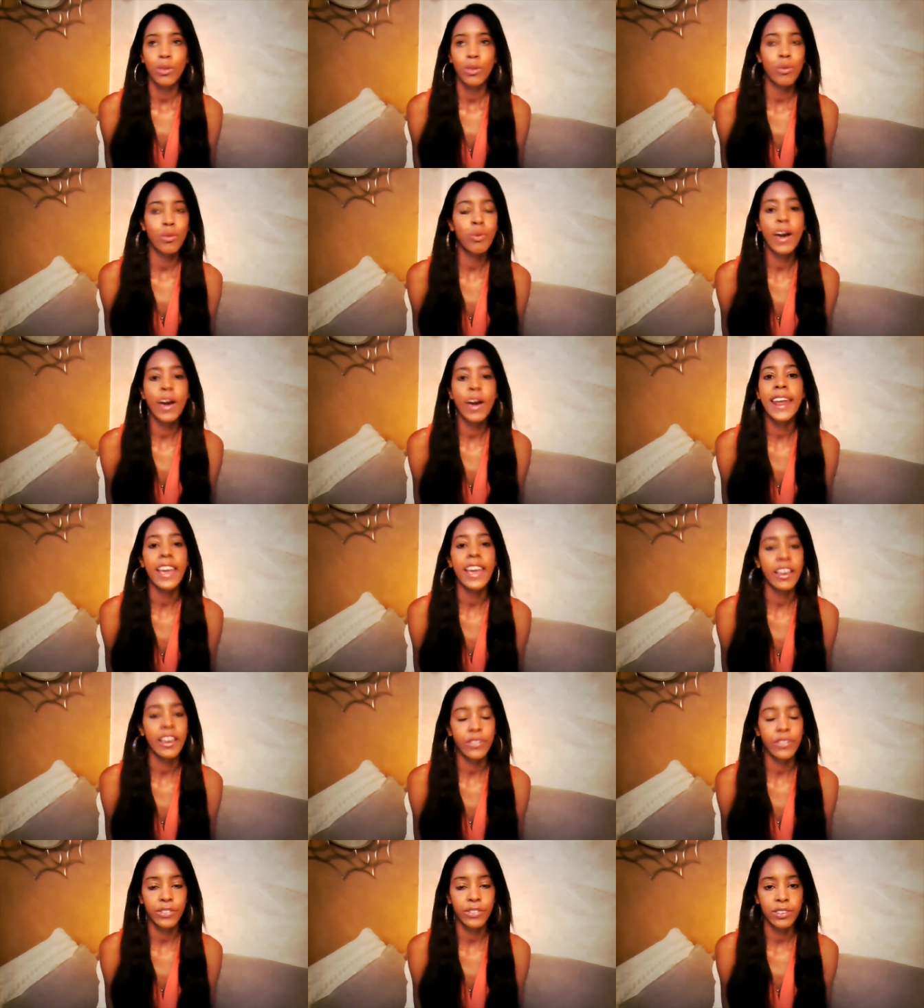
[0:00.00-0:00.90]
what
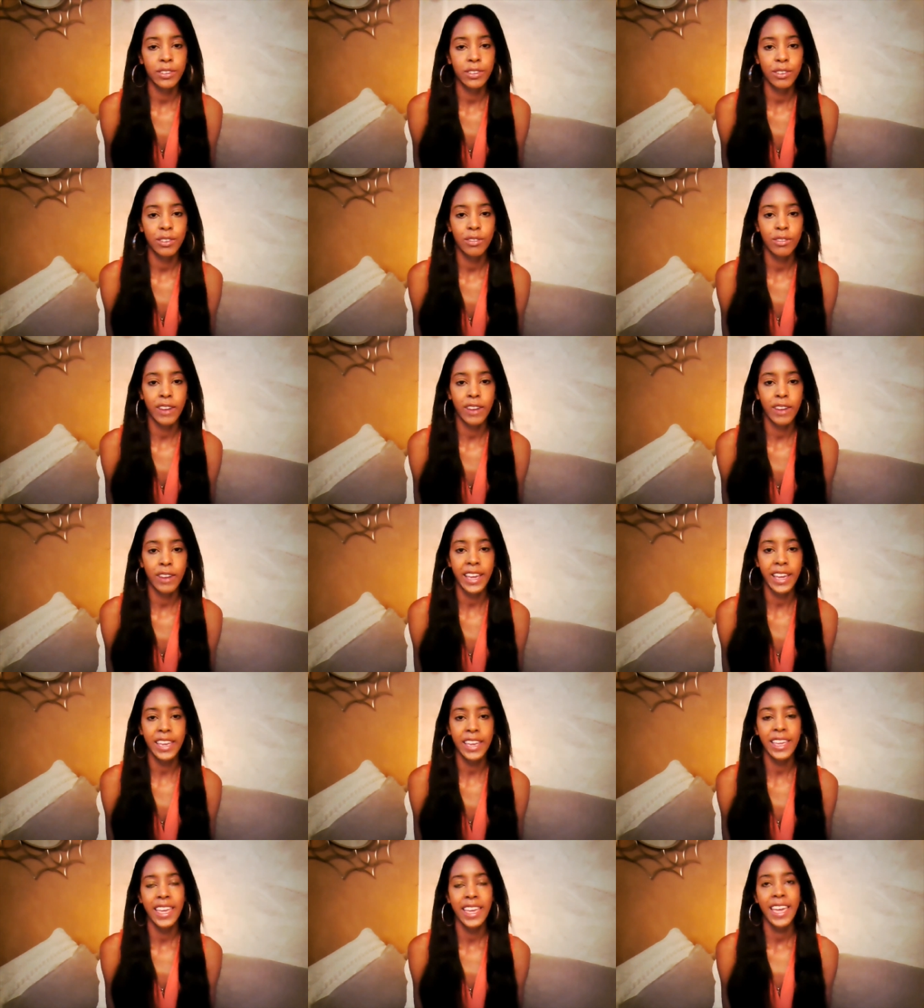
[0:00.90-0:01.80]
if,
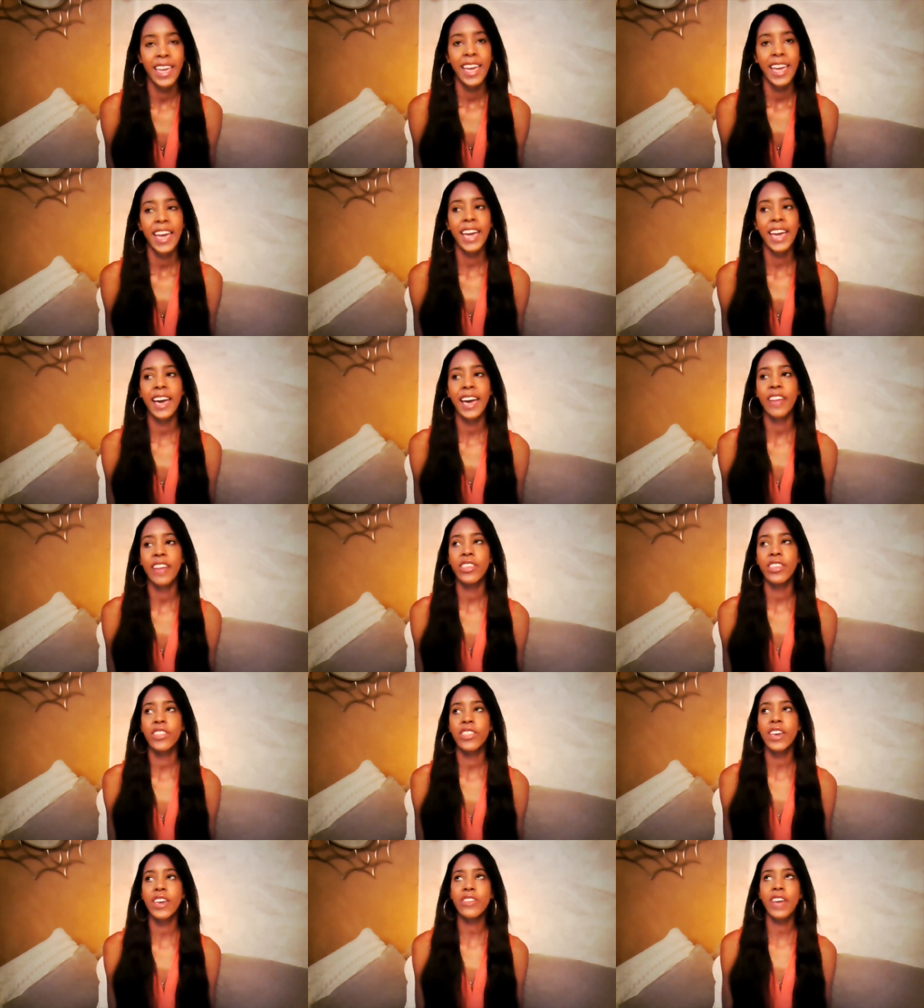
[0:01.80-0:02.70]
right? And
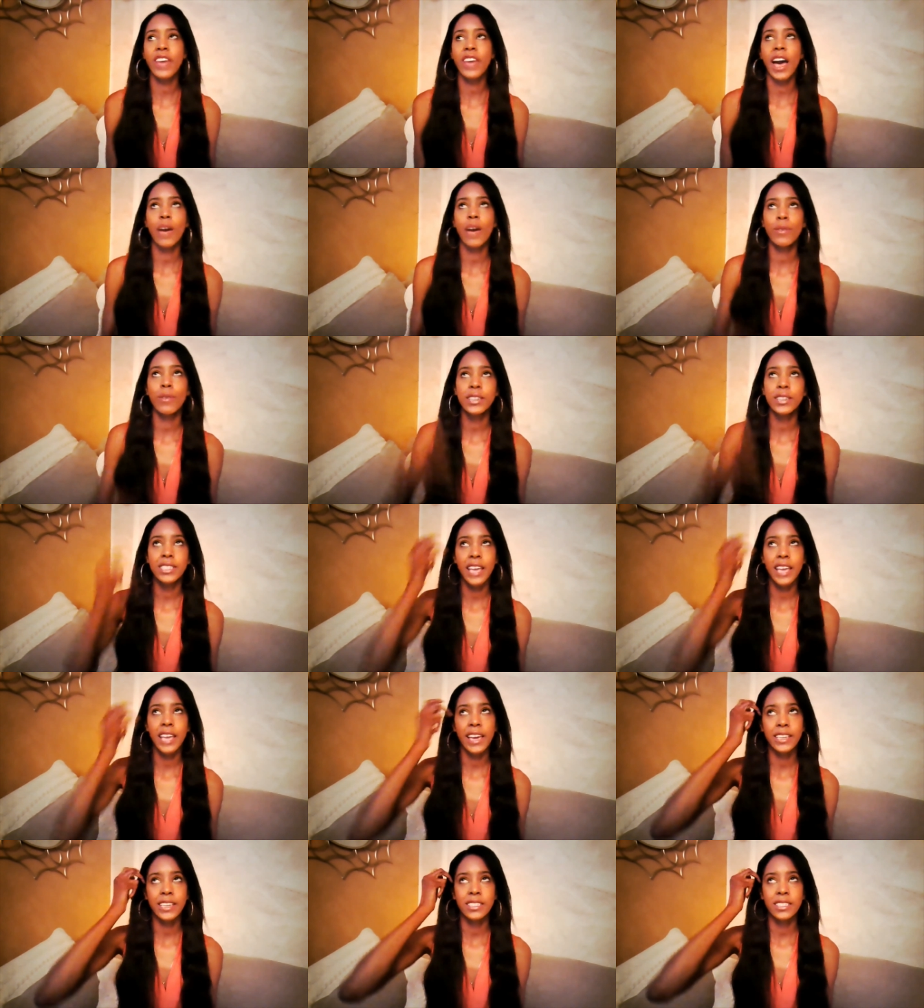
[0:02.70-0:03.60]
the thing that I would
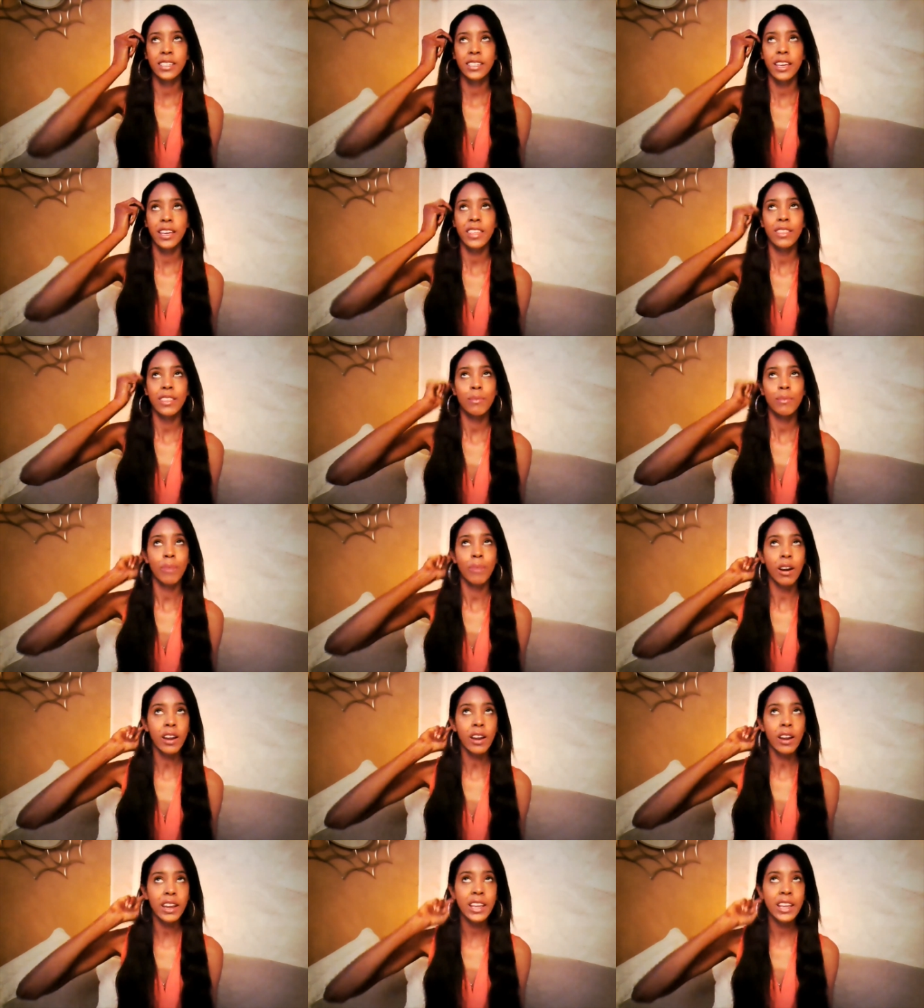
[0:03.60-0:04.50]
say is like
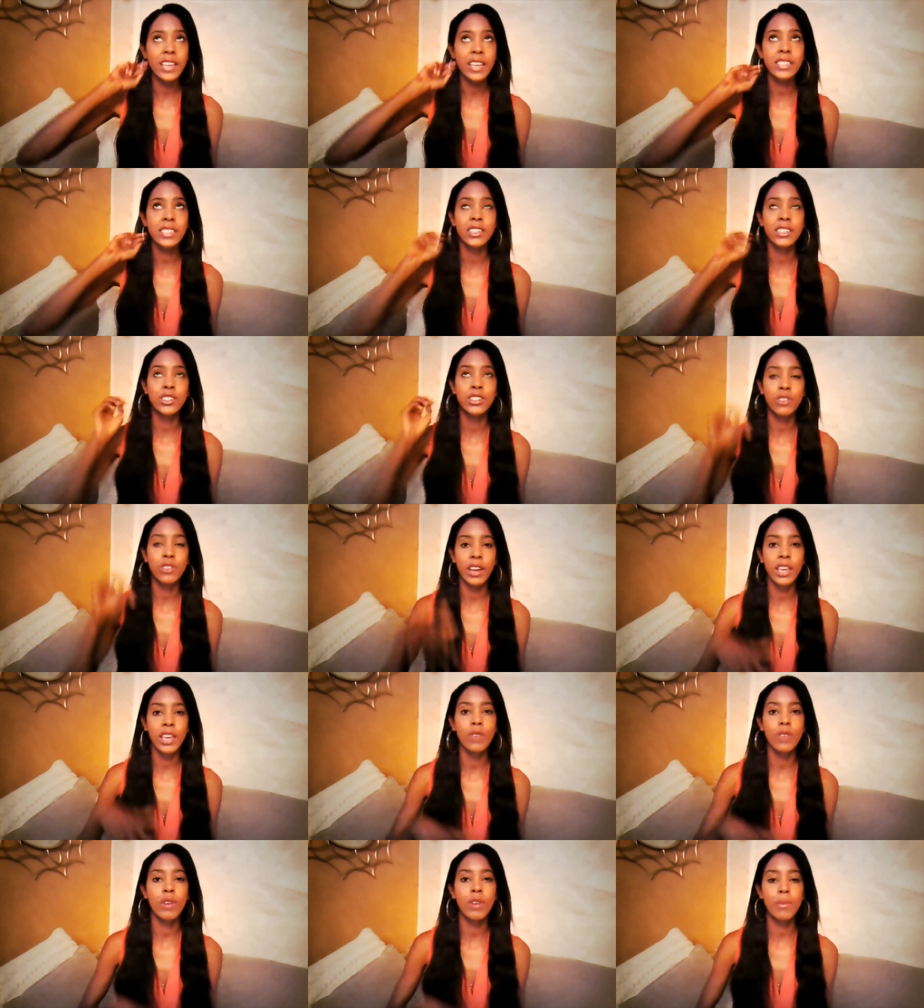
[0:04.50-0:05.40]
bargaining is a
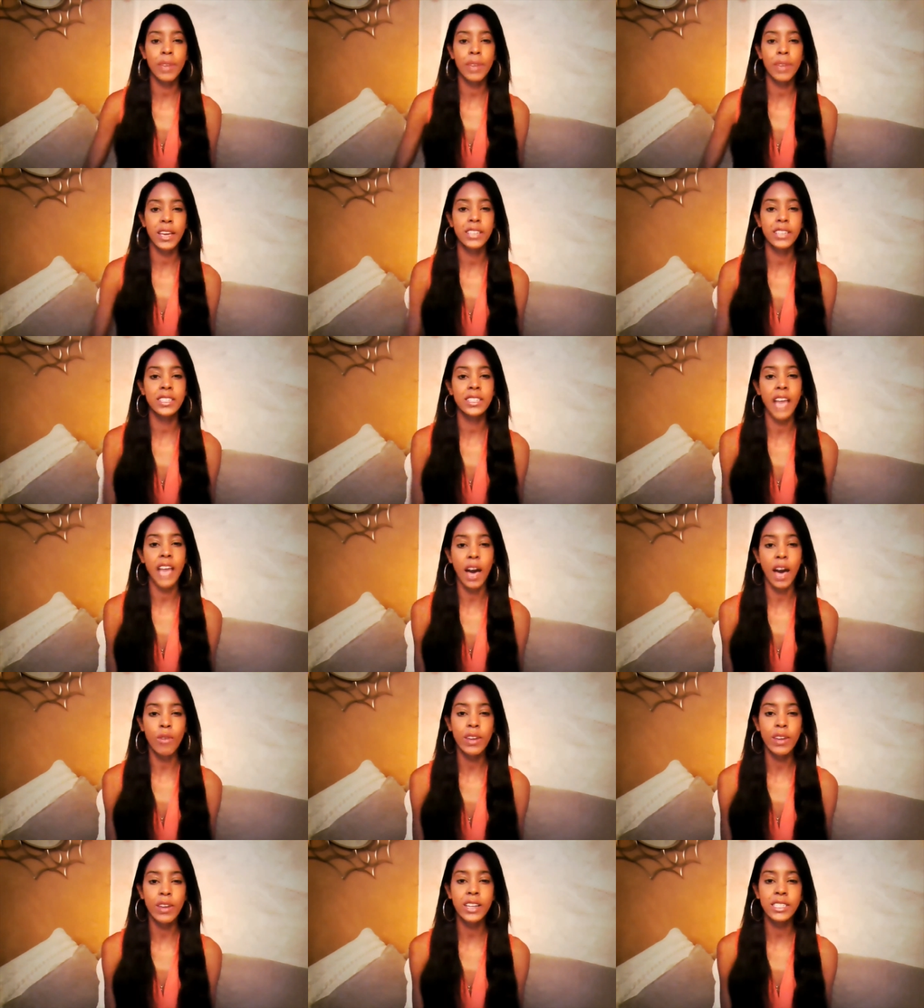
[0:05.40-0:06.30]
tricky one because
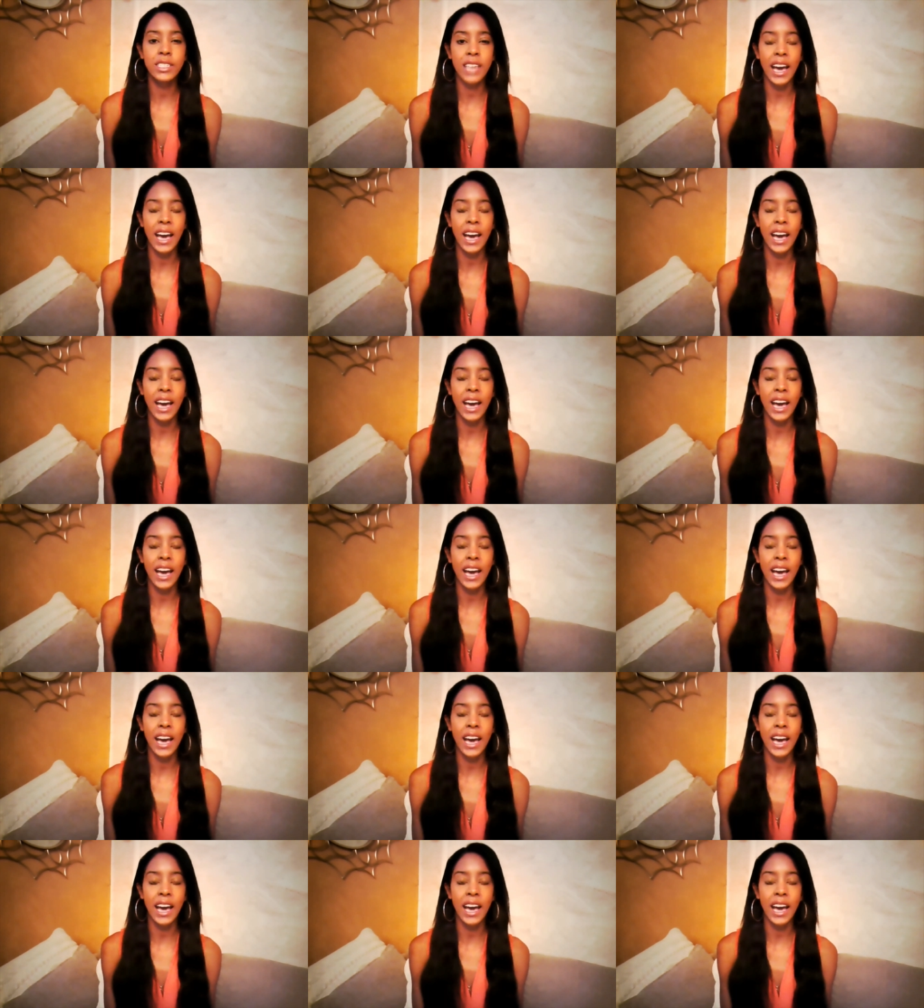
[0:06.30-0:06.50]
that one